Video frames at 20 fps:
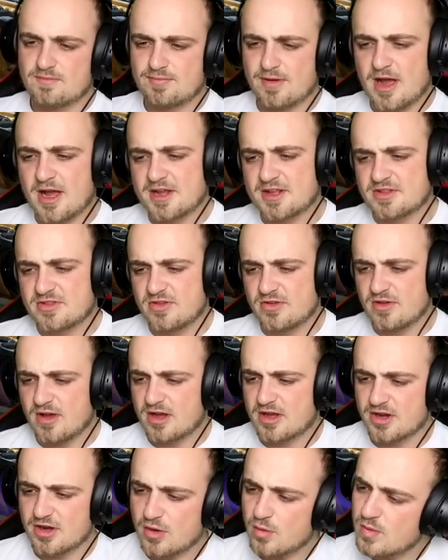but I do,
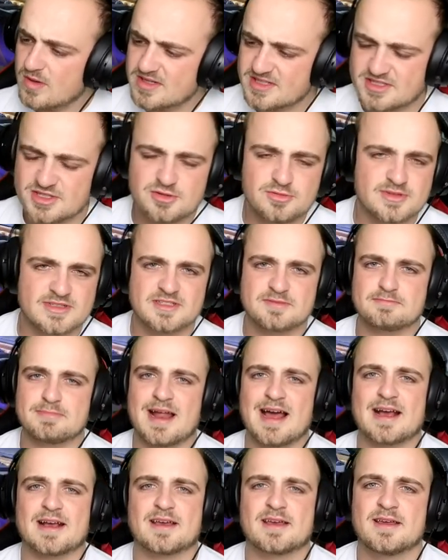I could always do with some
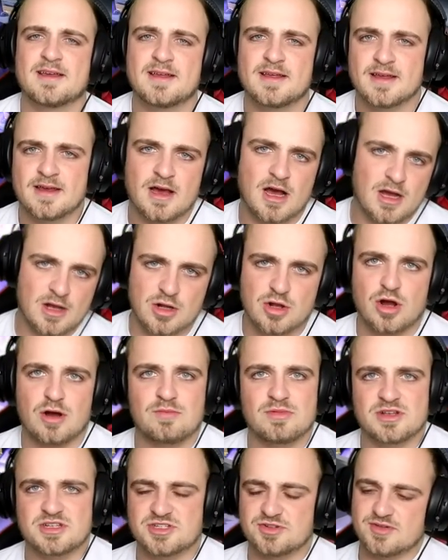black
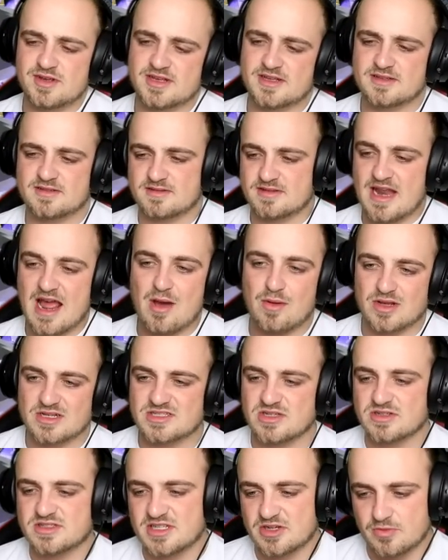uncommon to now
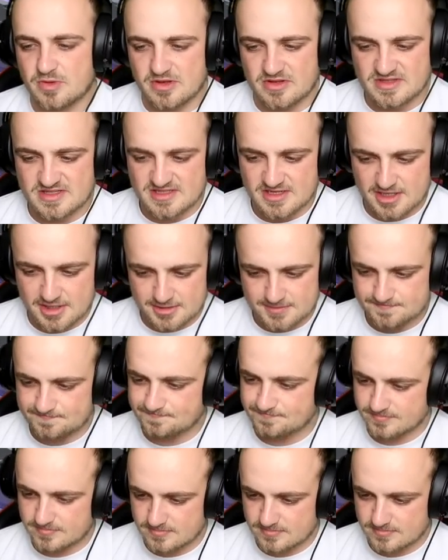exotic wheels so